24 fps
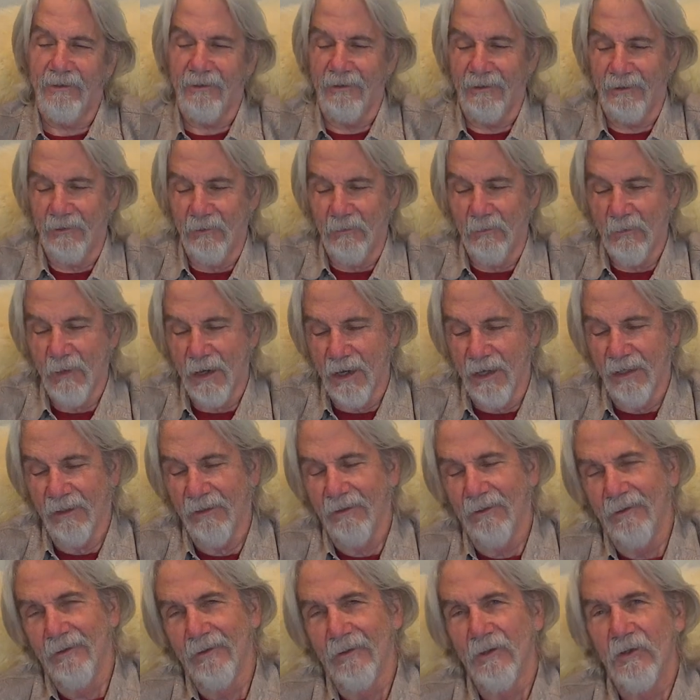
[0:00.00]
in my
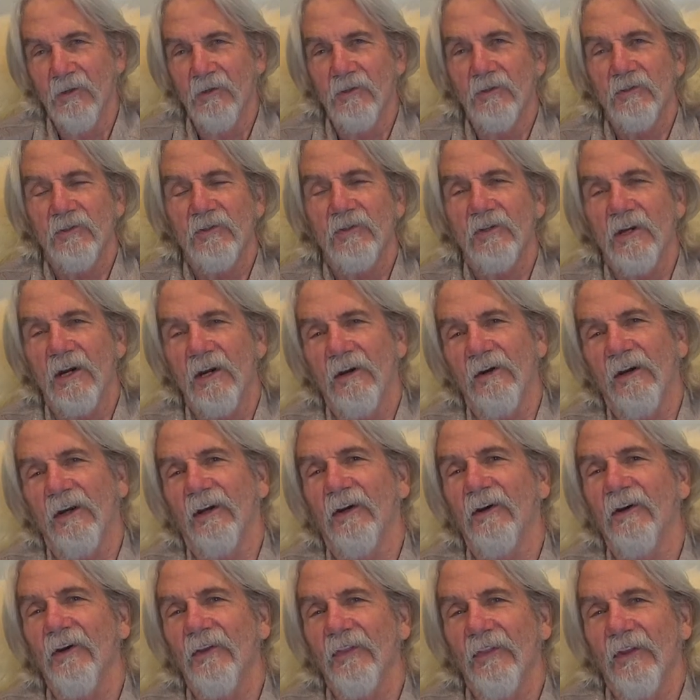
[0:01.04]
sharing
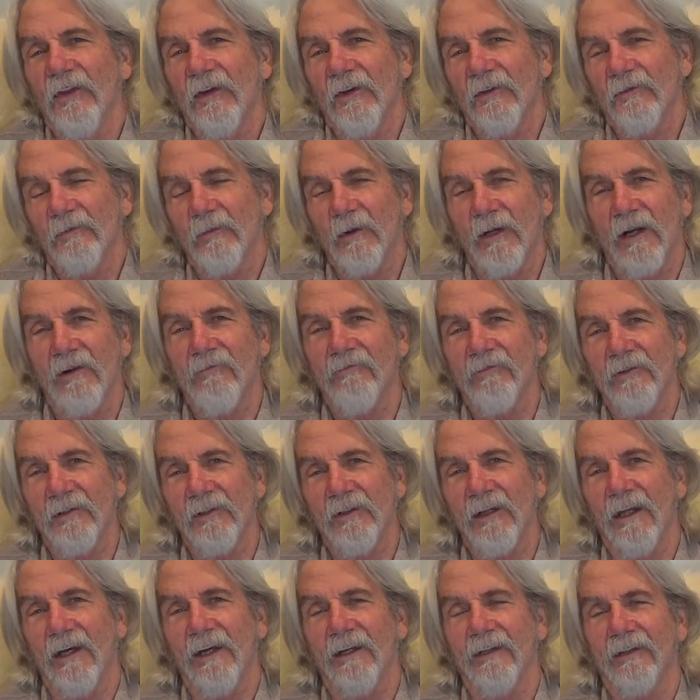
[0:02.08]
on this, but I feel
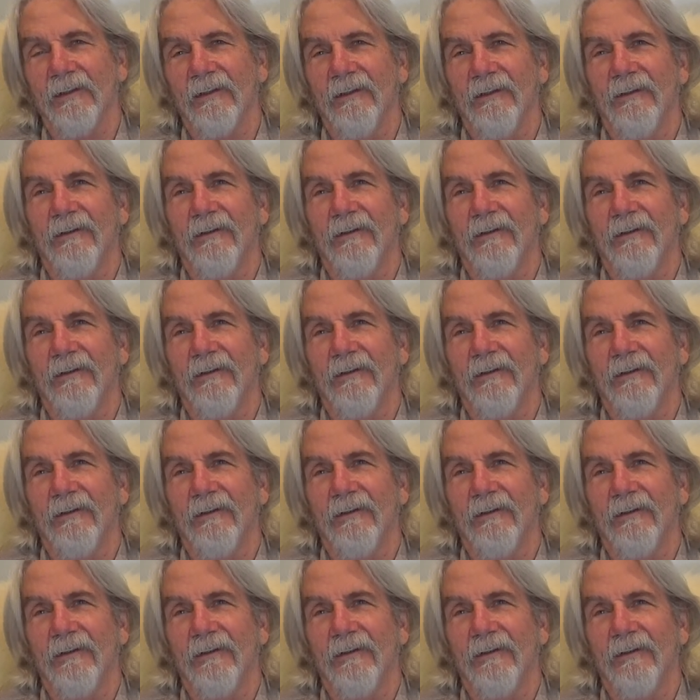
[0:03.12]
like